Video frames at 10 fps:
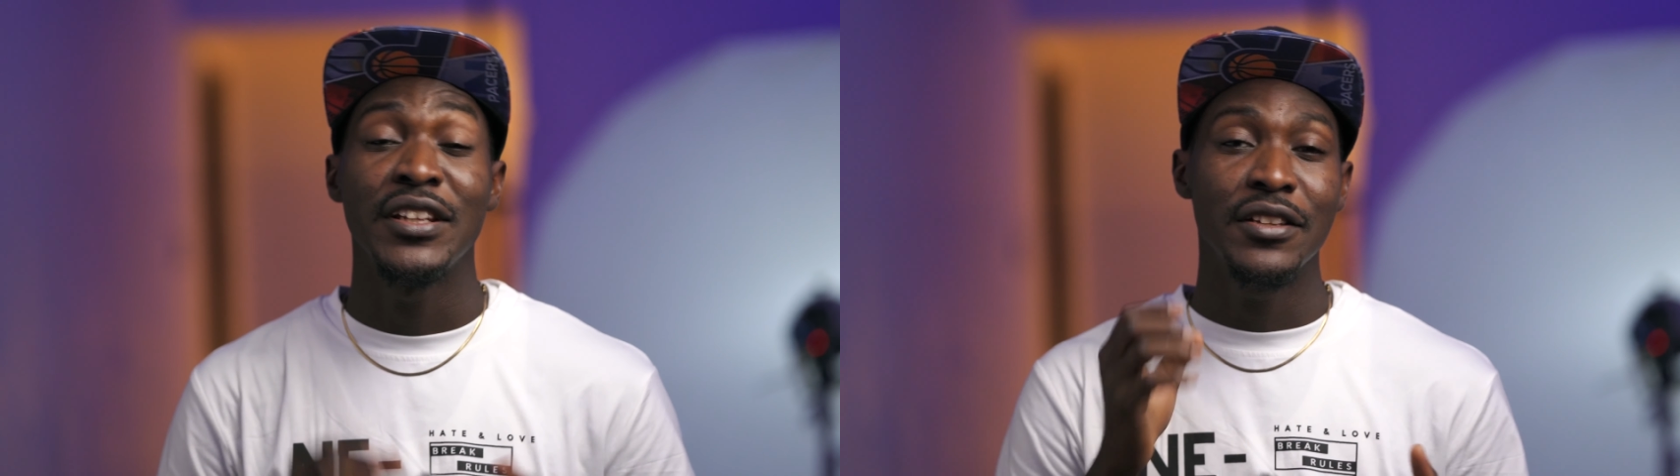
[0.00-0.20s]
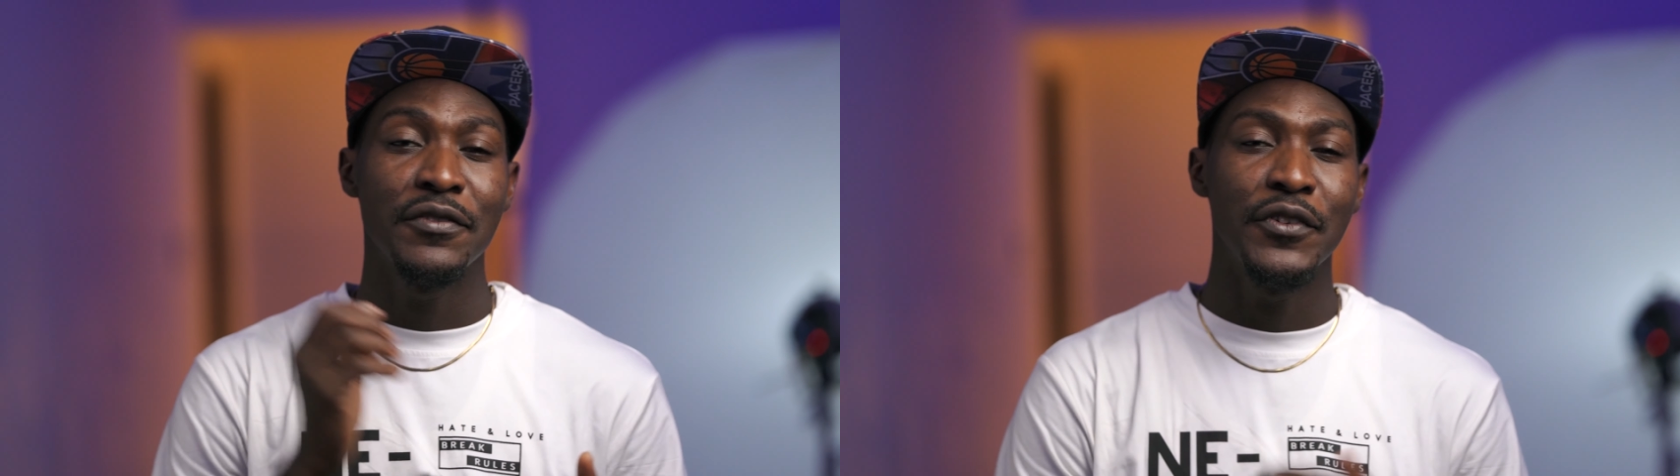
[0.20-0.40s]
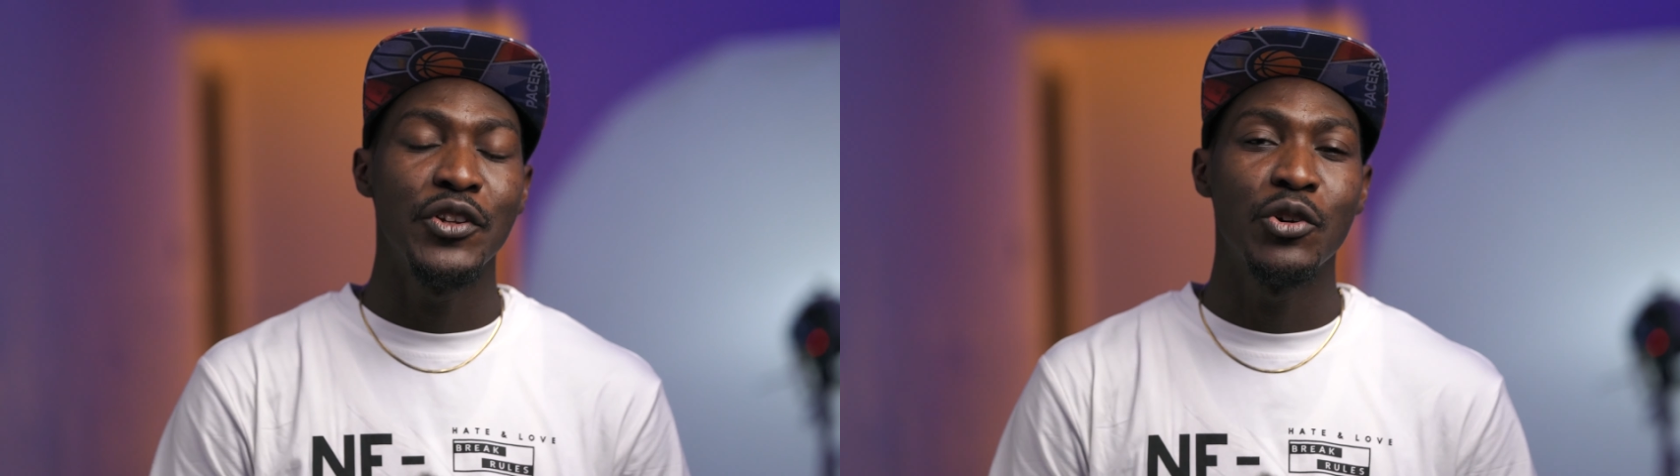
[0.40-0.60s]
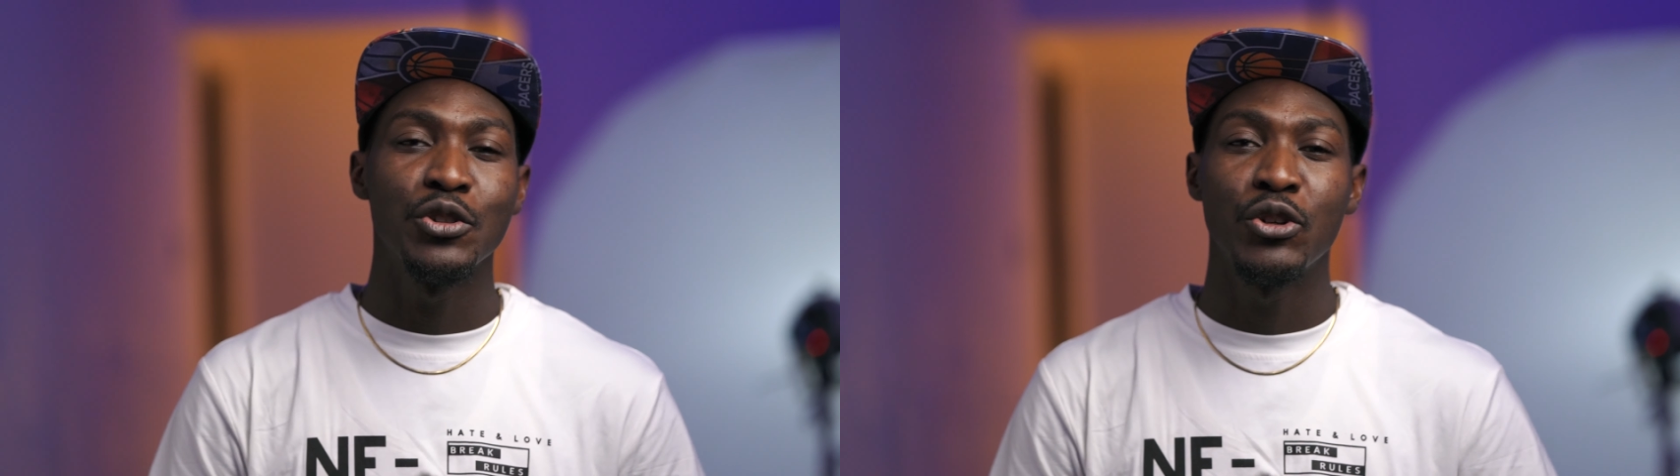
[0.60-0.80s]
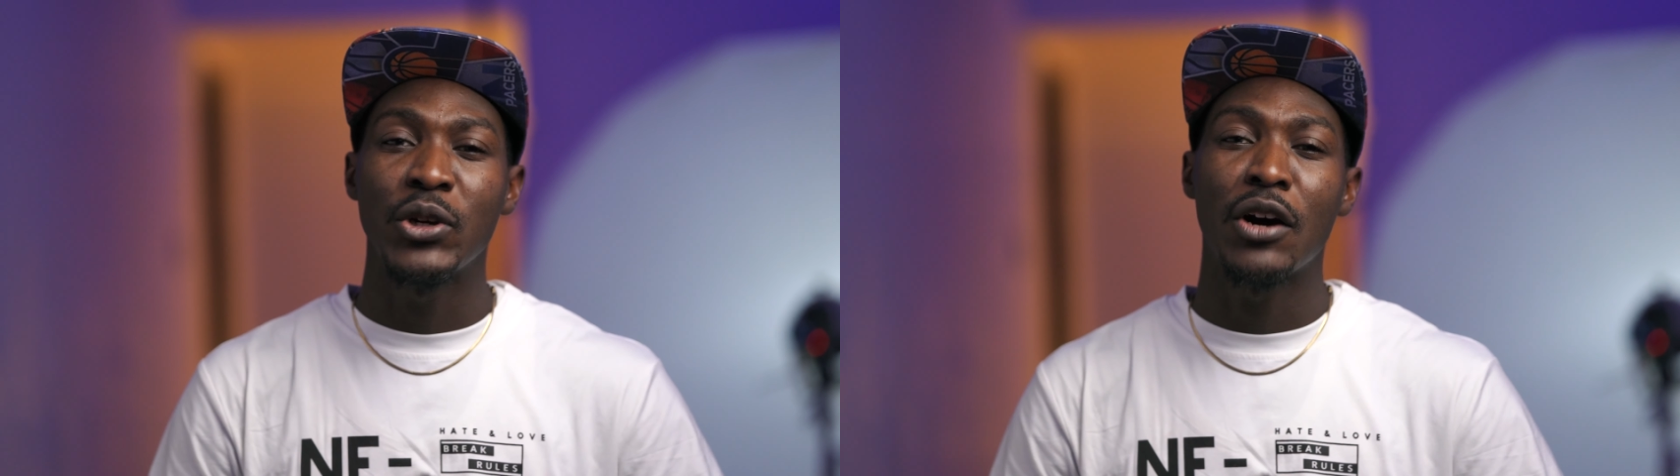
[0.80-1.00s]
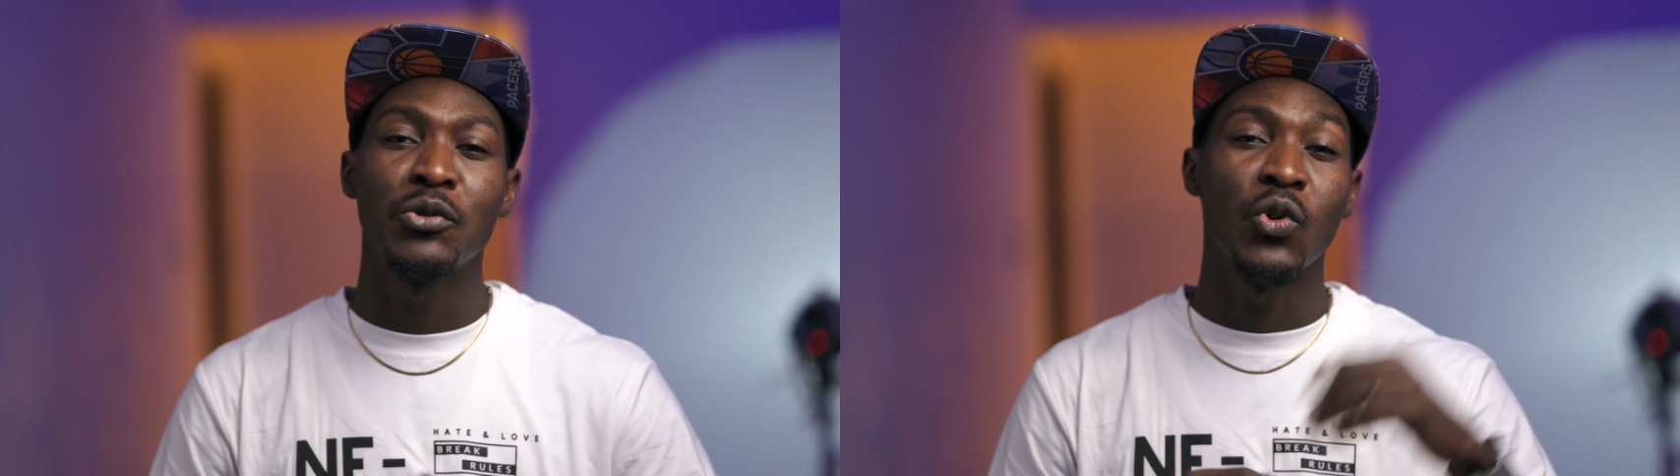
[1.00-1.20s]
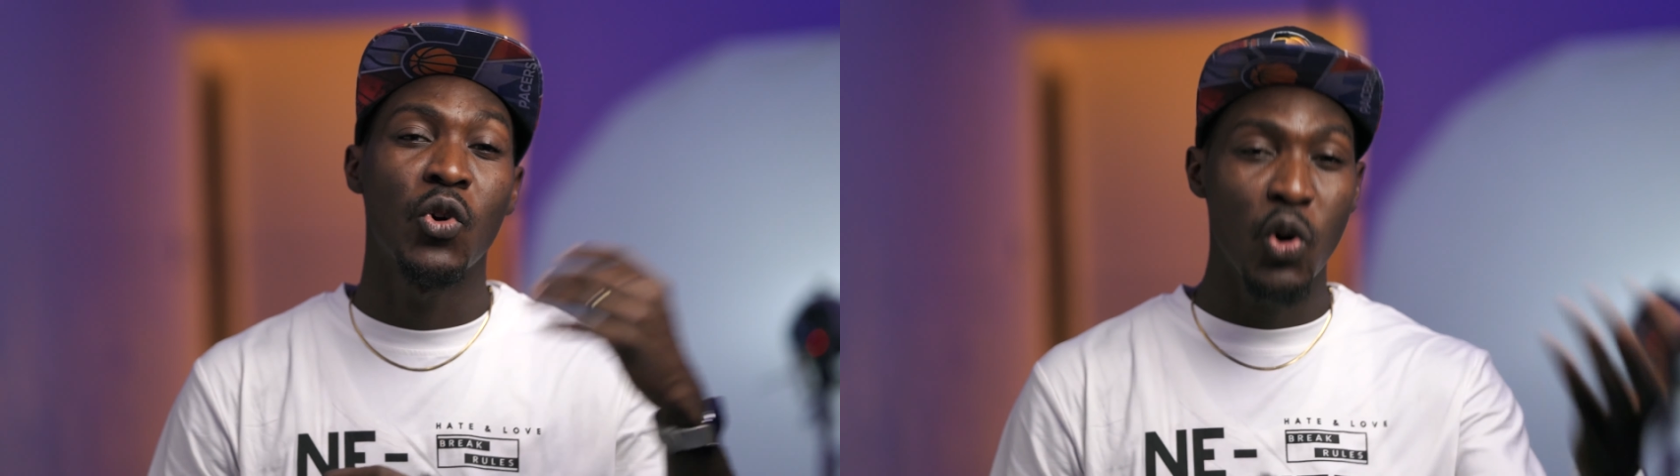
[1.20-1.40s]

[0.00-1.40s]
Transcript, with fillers: In this video, I'll show you how to